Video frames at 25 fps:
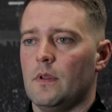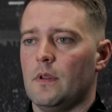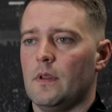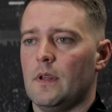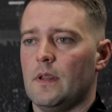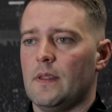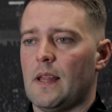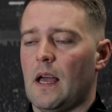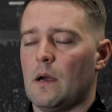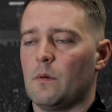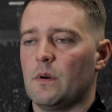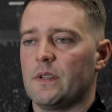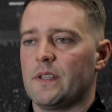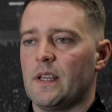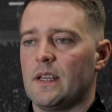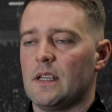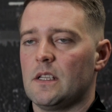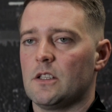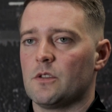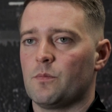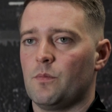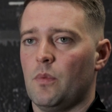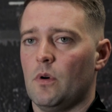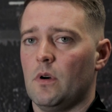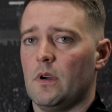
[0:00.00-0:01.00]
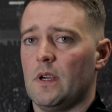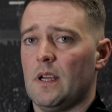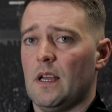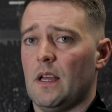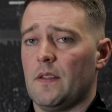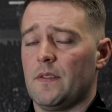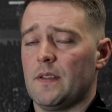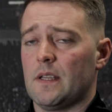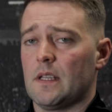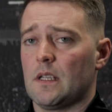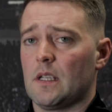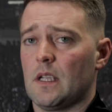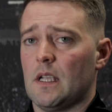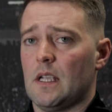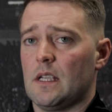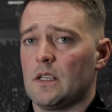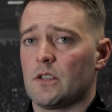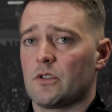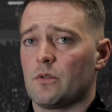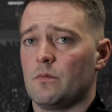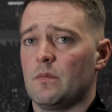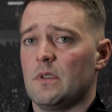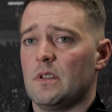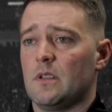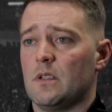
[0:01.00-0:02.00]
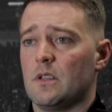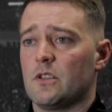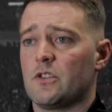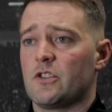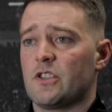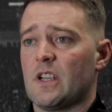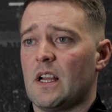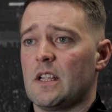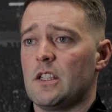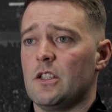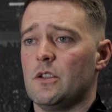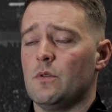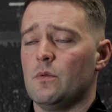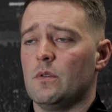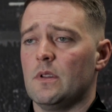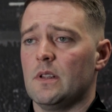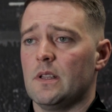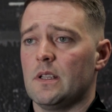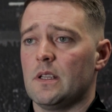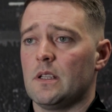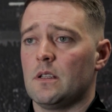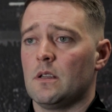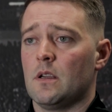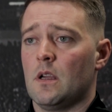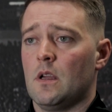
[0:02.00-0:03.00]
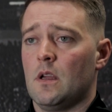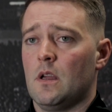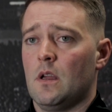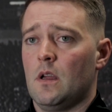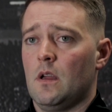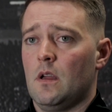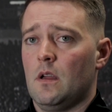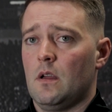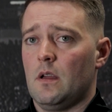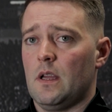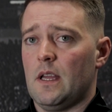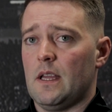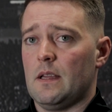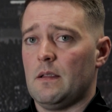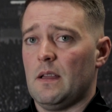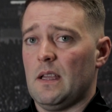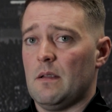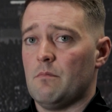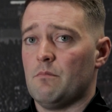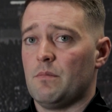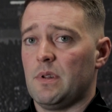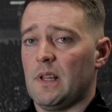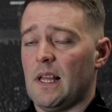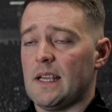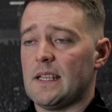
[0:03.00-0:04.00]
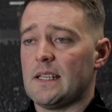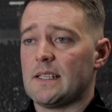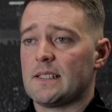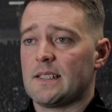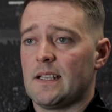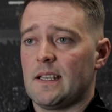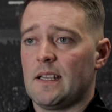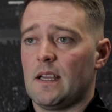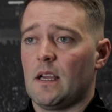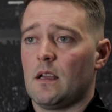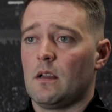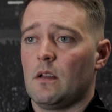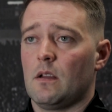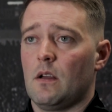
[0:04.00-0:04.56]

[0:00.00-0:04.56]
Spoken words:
nowadays, but I think it is something that's genuinely in place here.